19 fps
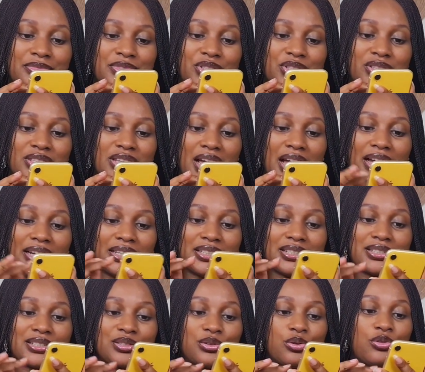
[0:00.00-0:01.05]
Just add
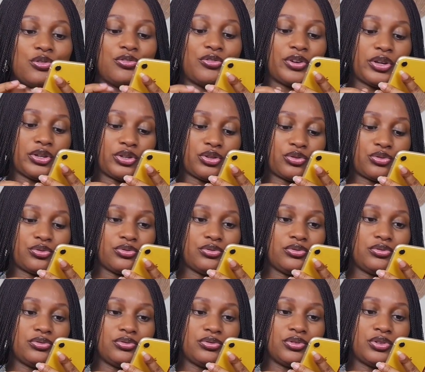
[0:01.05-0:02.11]
it over
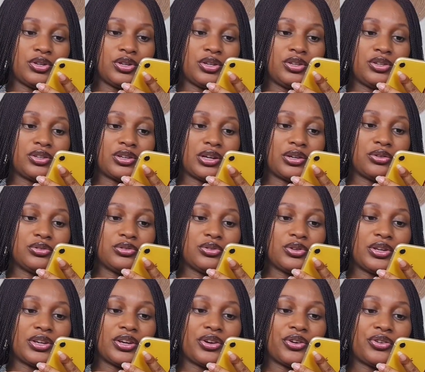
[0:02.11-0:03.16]
you and also
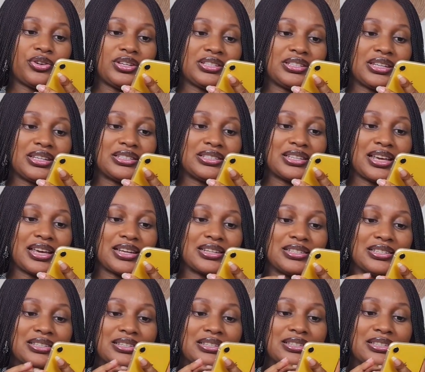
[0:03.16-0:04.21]
increase the
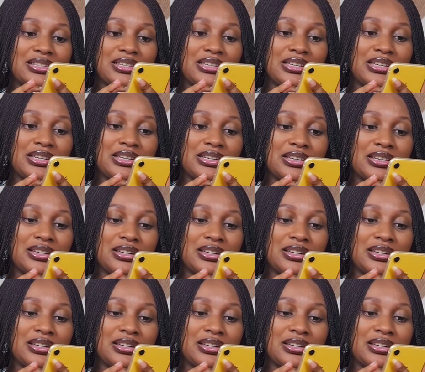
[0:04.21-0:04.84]
intensity